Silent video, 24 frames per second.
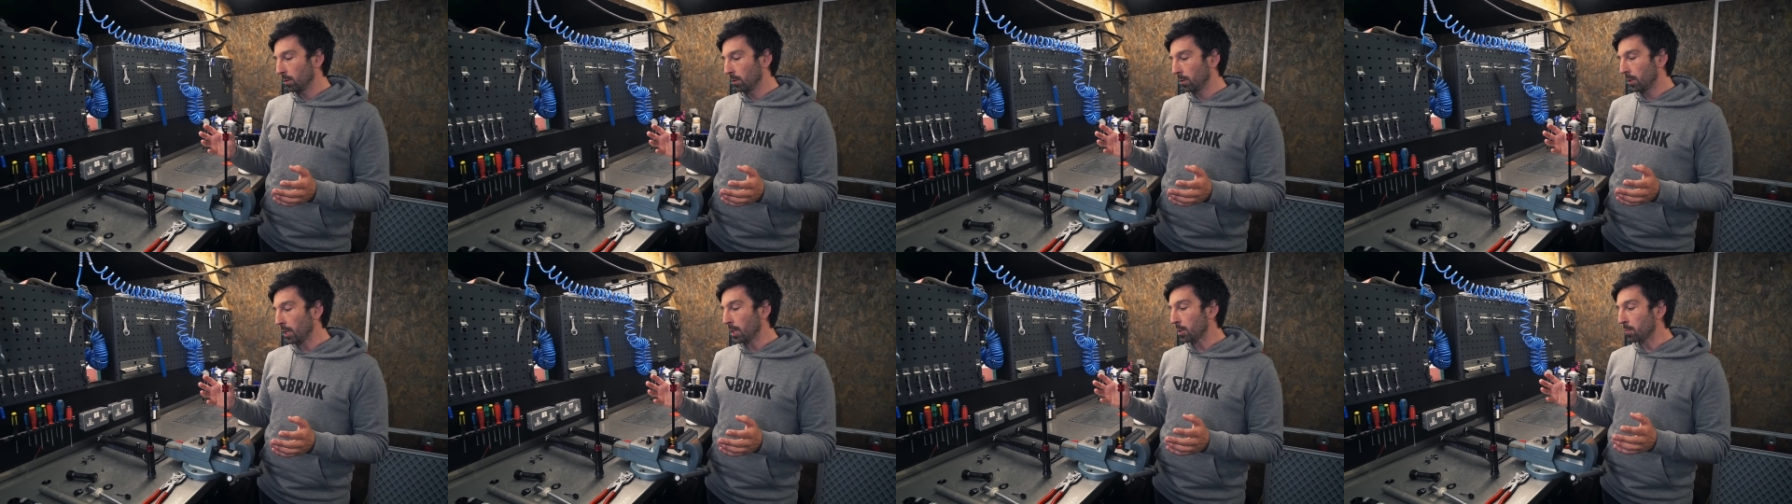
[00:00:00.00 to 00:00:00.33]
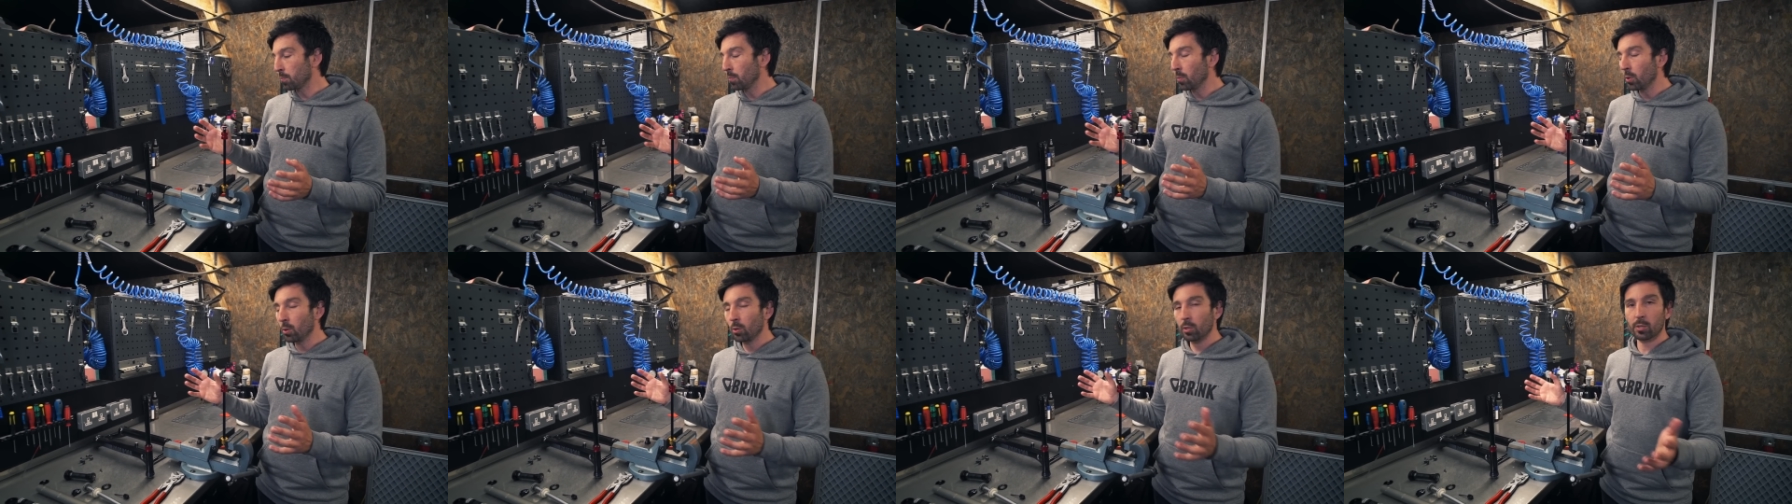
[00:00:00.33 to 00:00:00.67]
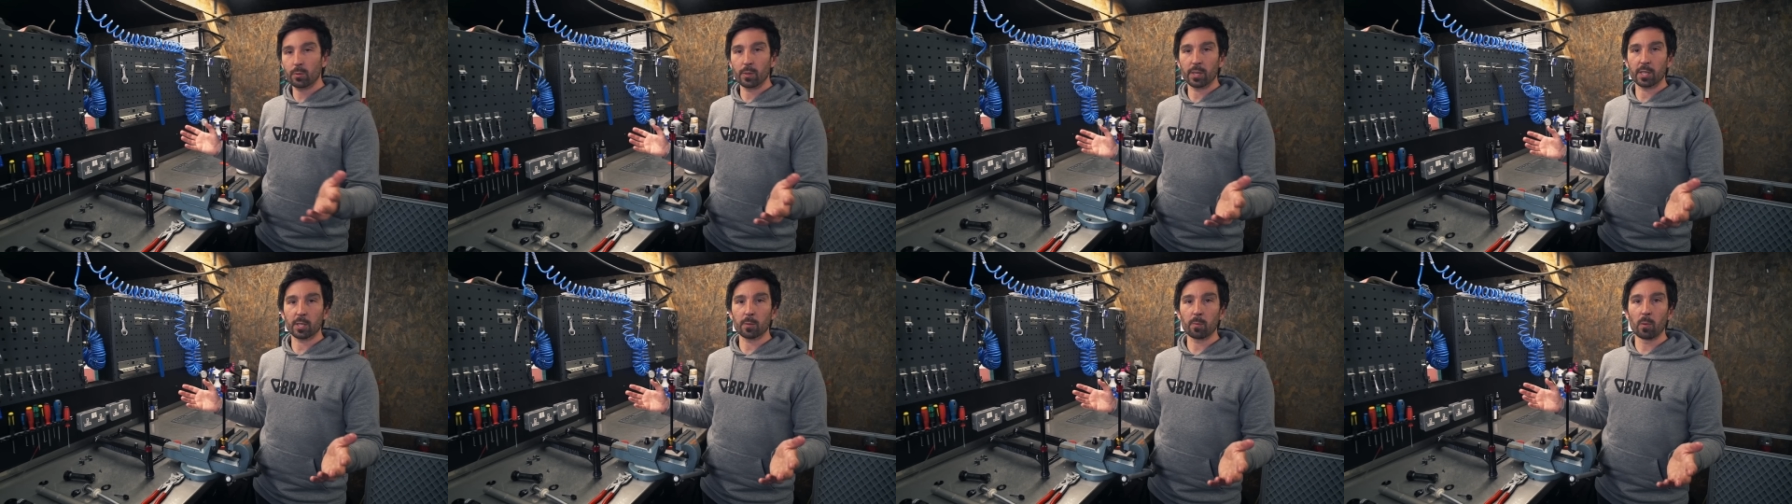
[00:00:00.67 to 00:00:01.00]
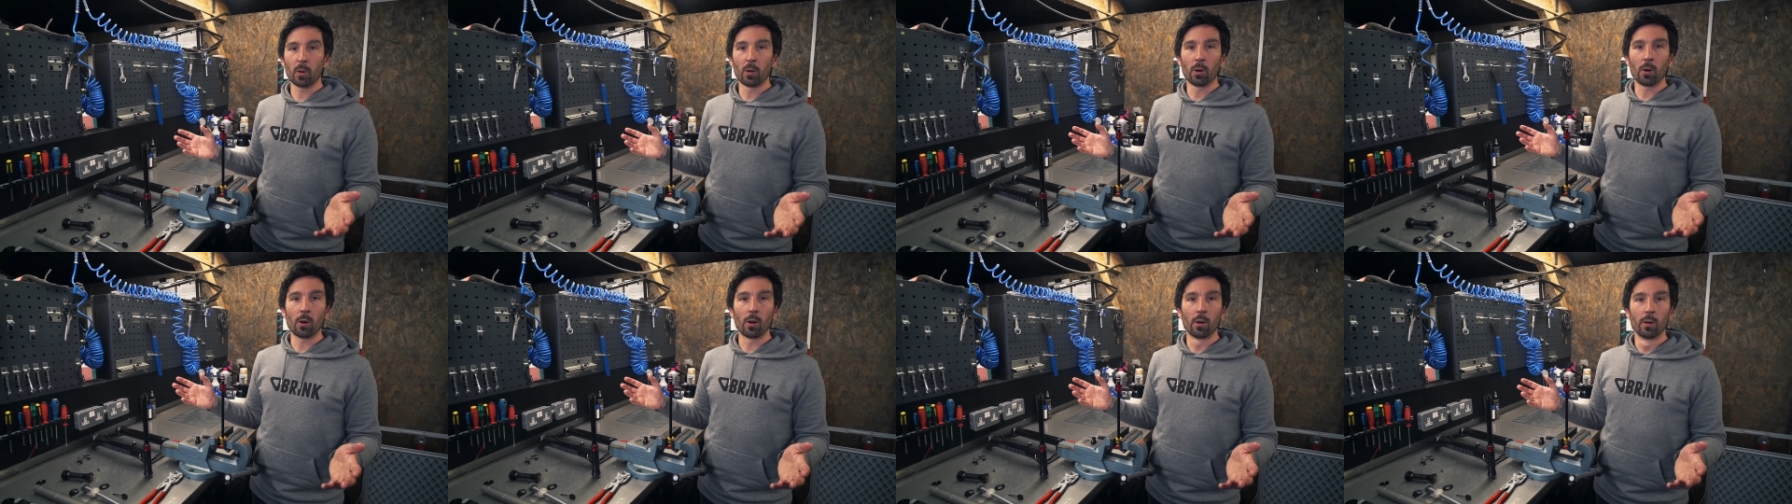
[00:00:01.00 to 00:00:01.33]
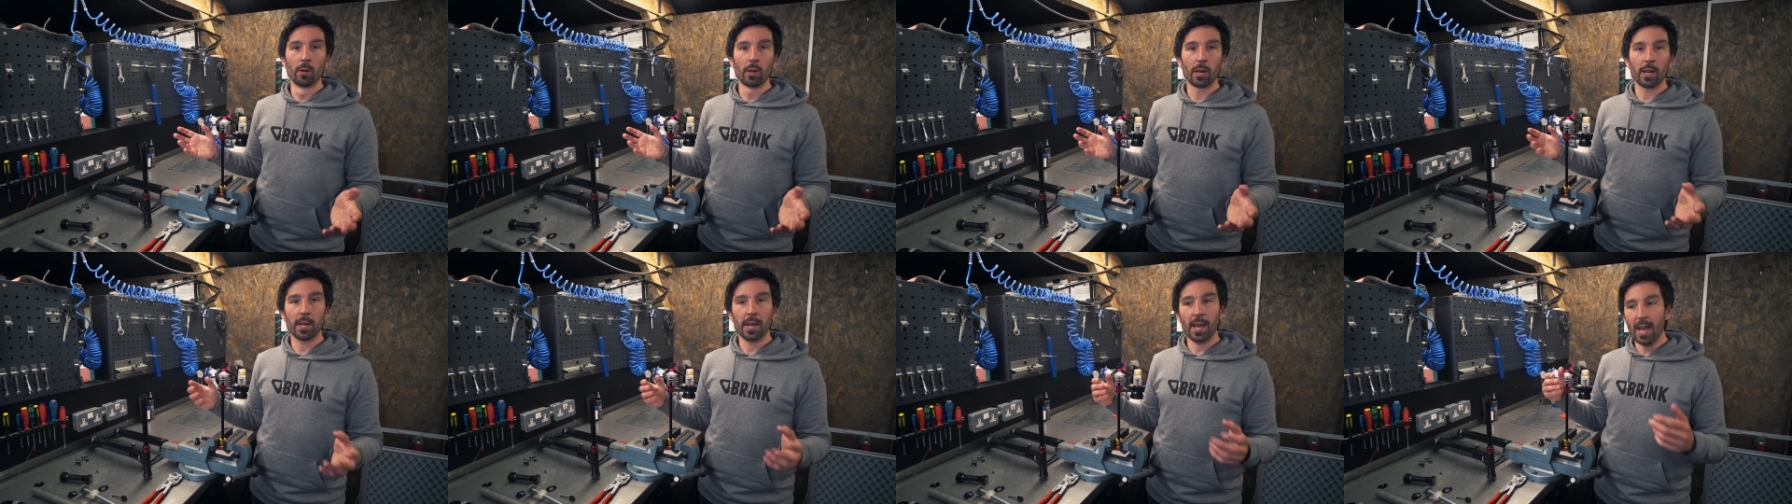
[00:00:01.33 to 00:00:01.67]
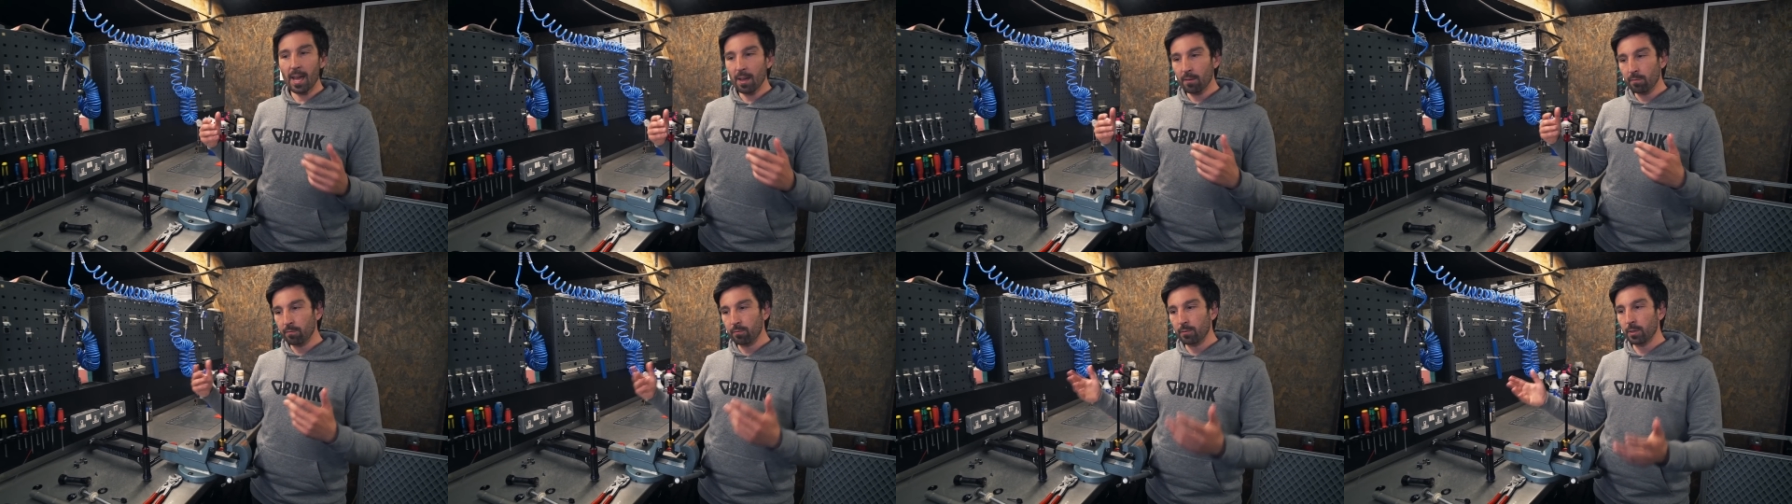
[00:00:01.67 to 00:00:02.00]
there's more to explore, and
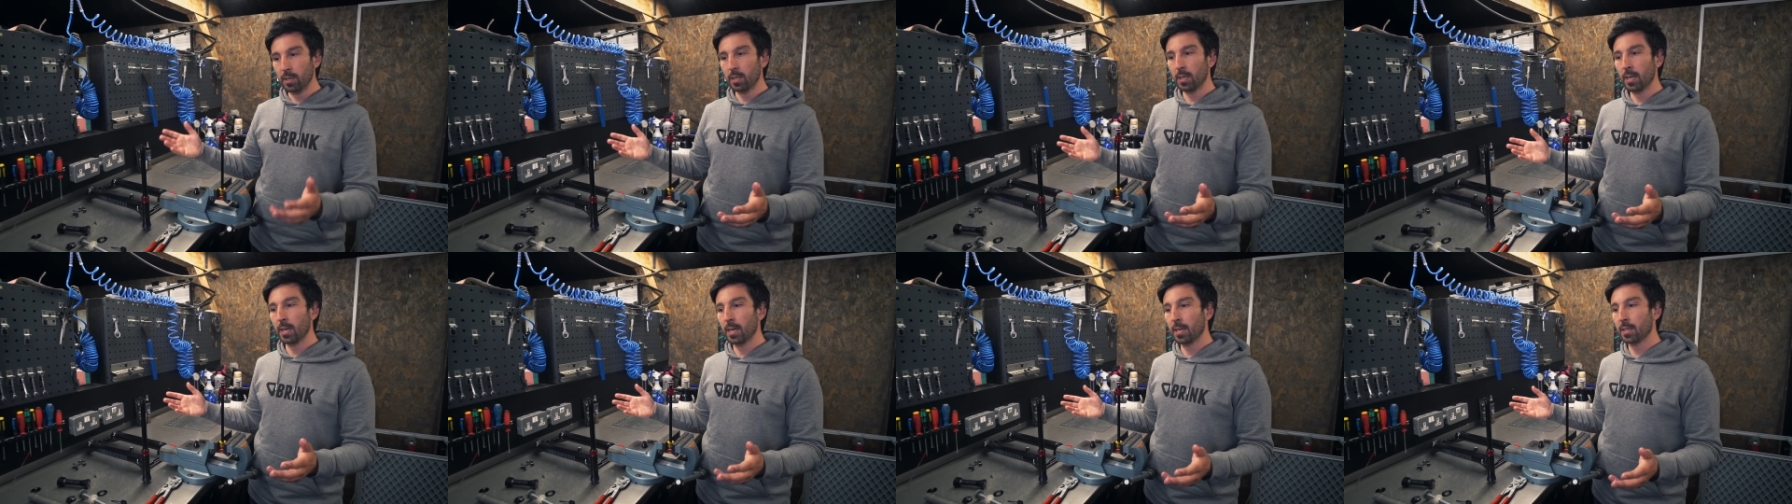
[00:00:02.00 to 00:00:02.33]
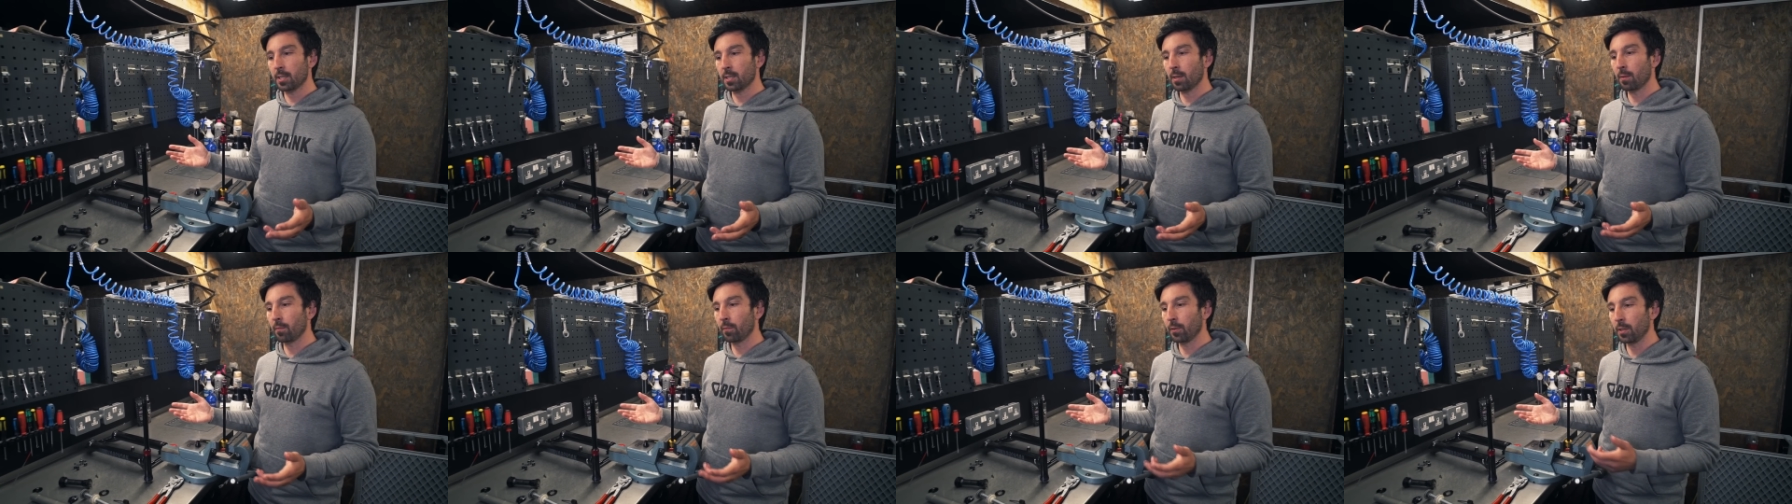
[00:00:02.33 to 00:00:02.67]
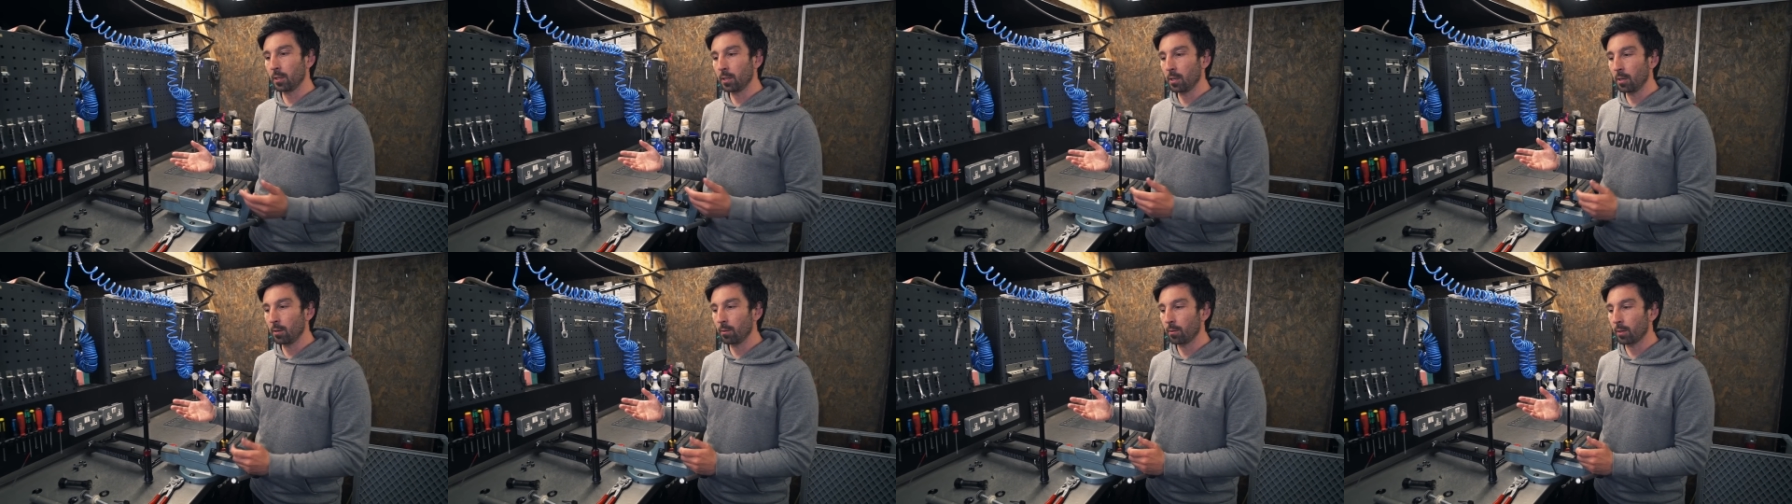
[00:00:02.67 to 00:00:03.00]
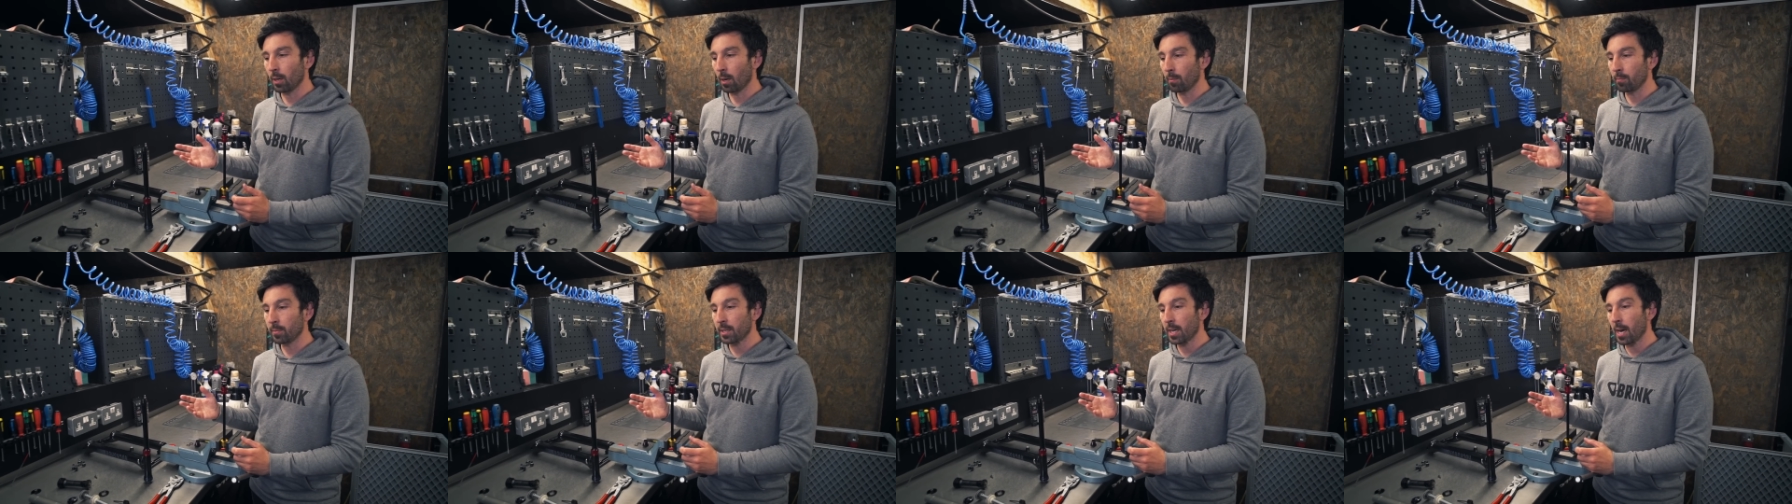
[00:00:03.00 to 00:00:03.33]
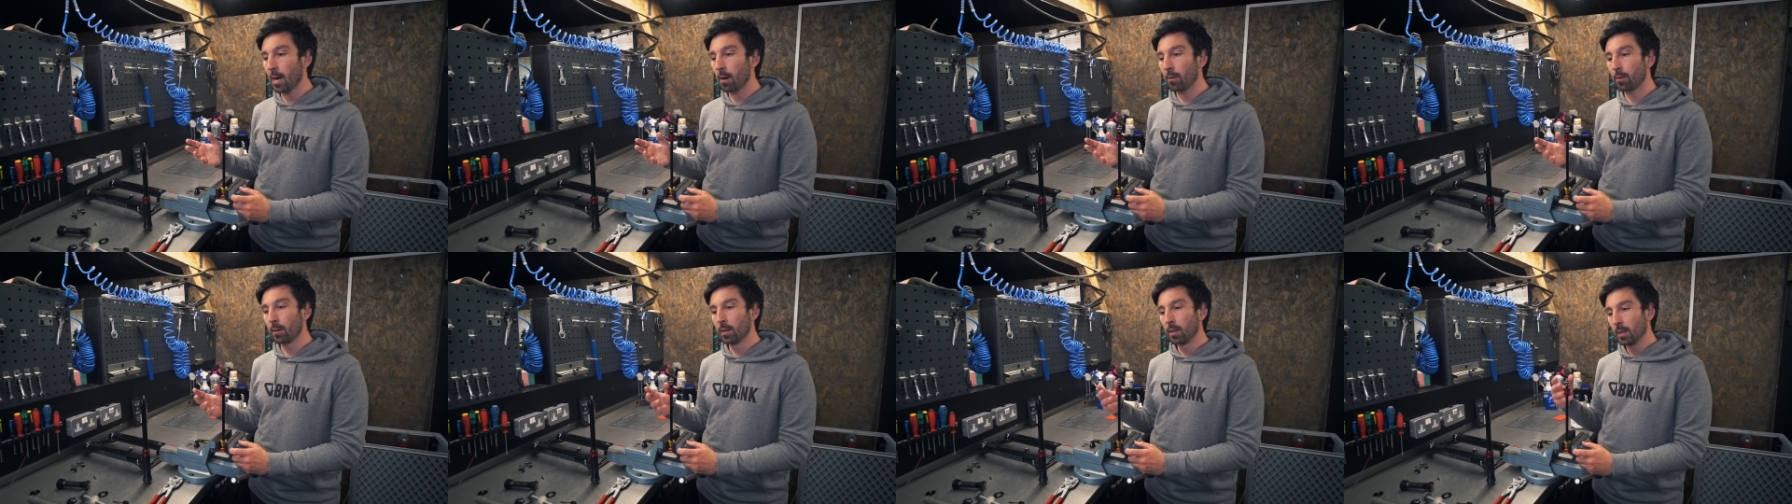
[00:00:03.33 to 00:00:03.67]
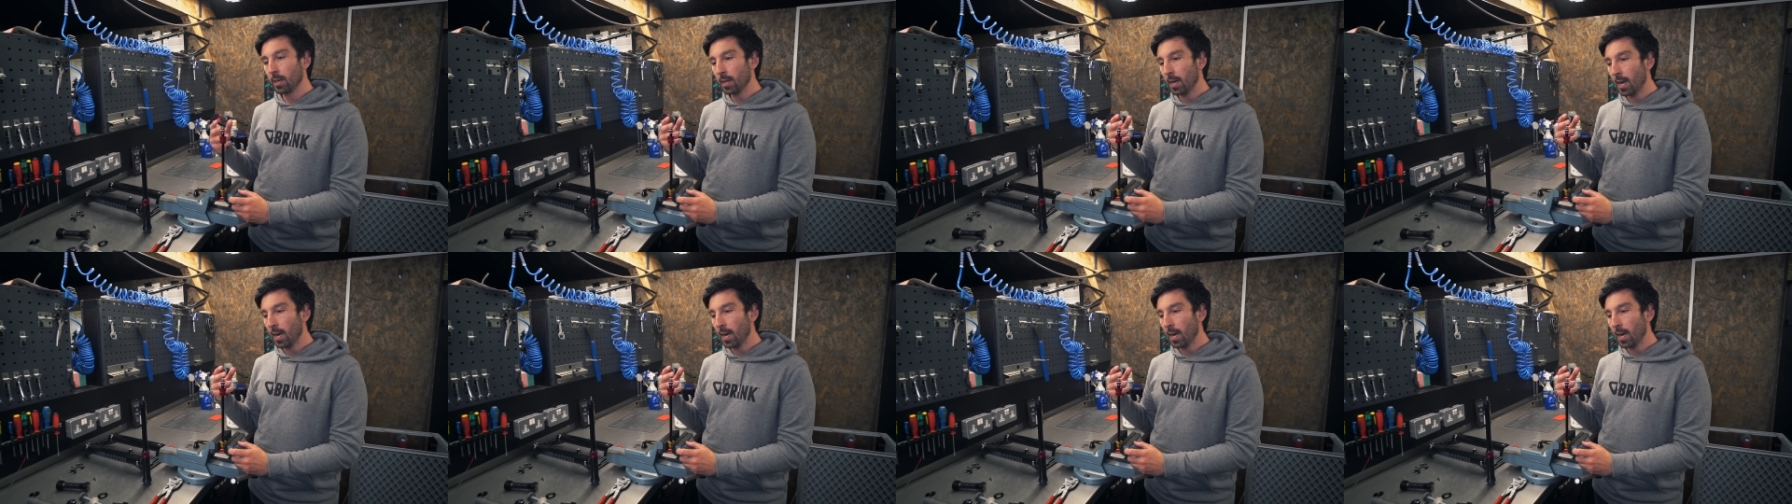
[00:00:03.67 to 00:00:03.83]
every year something new comes out.